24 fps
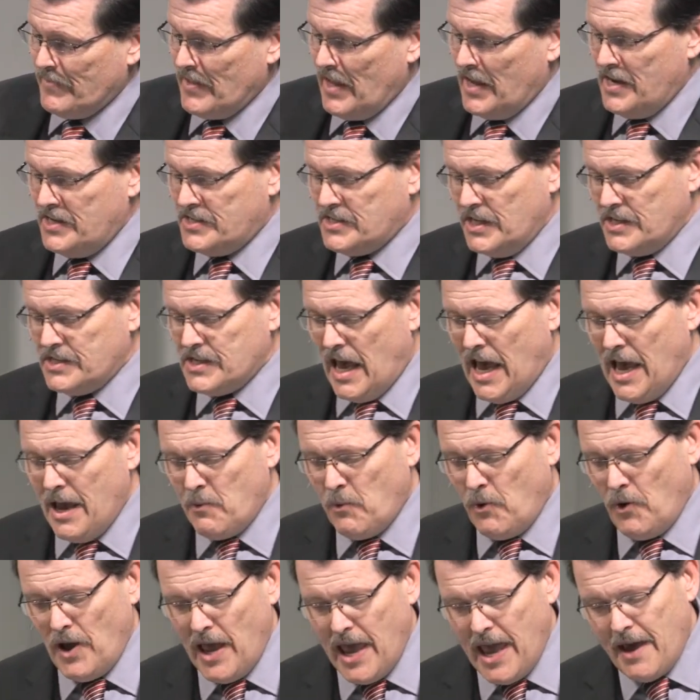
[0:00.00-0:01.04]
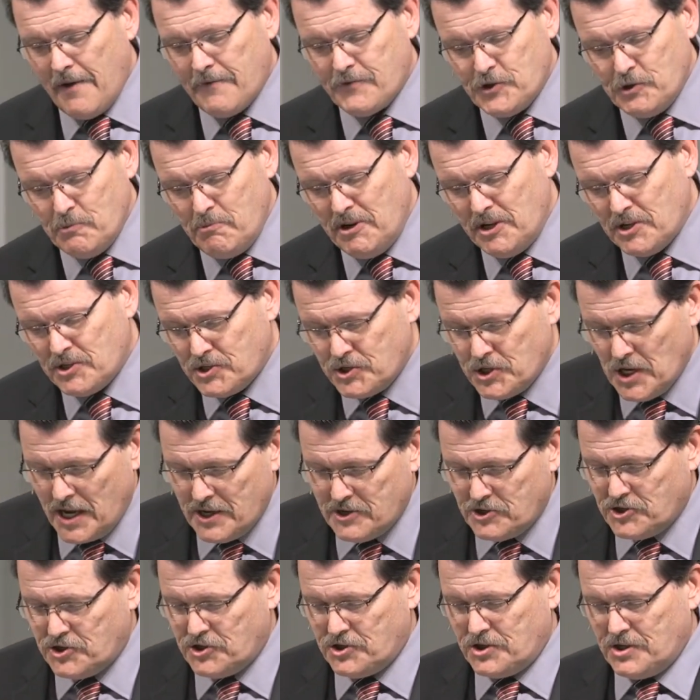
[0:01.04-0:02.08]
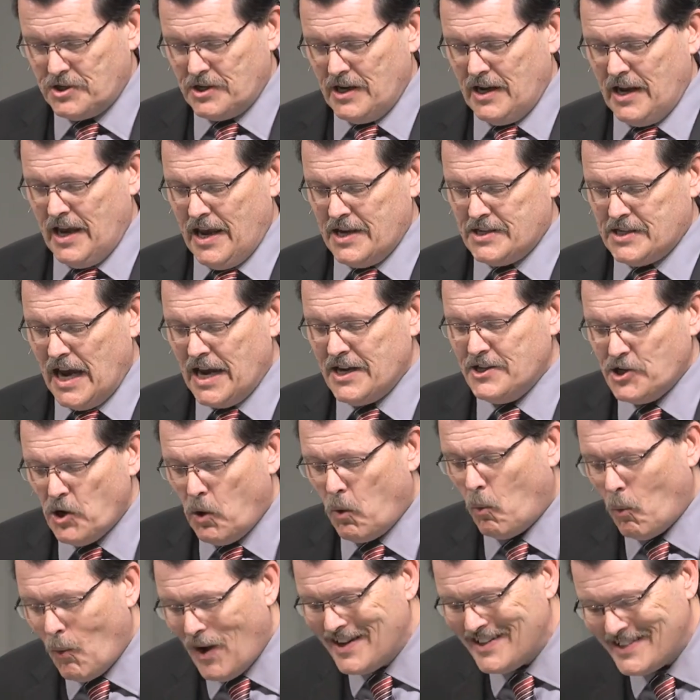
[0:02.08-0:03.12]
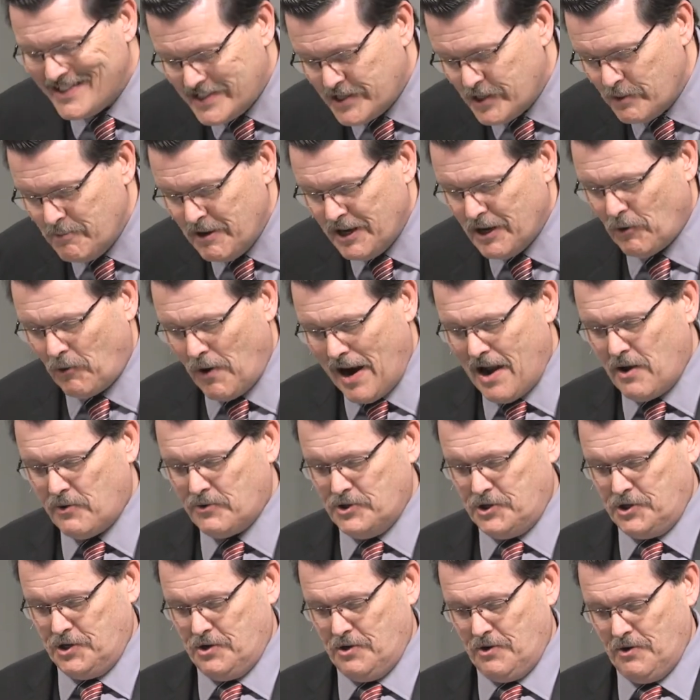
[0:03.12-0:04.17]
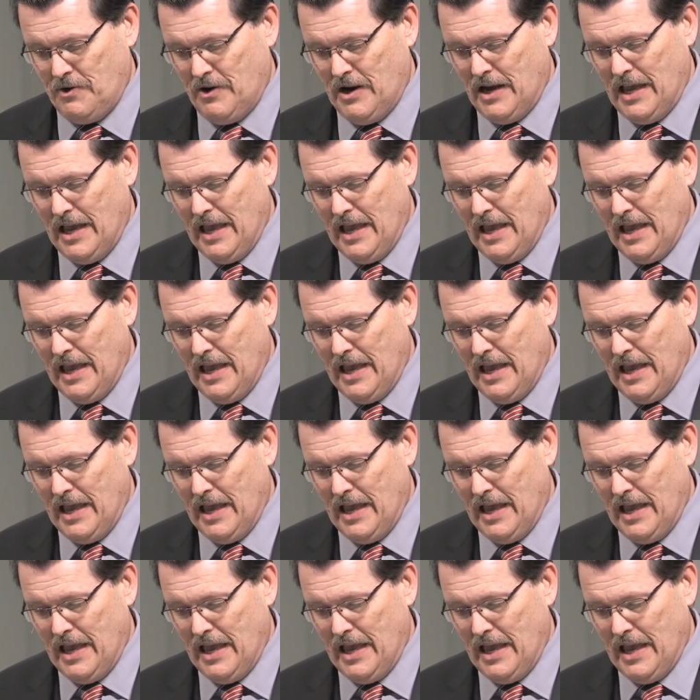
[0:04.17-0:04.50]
he says, I will have to be such as I don't want to be around you.